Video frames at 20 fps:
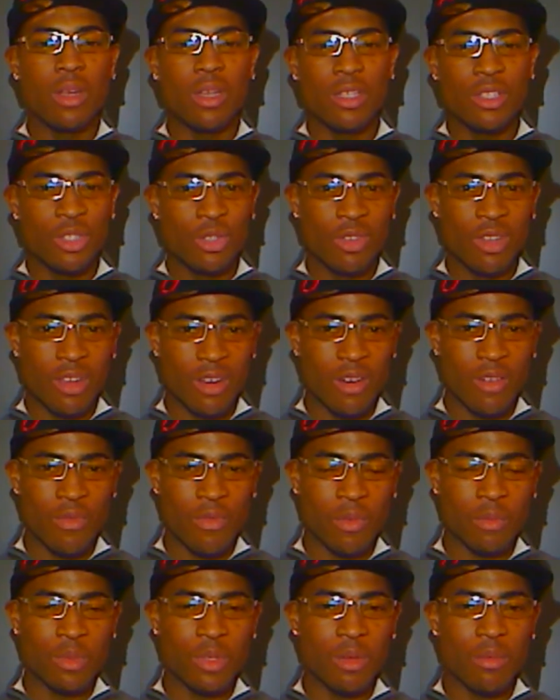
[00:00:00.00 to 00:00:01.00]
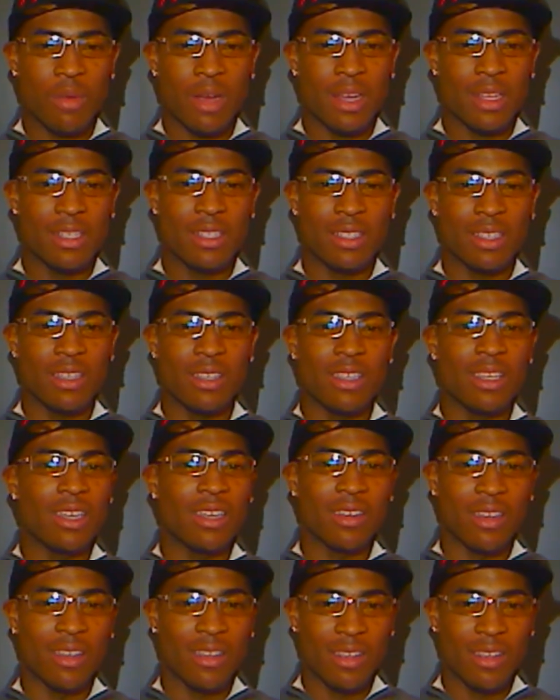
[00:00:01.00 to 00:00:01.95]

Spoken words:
did you learn from somebody saying yeah?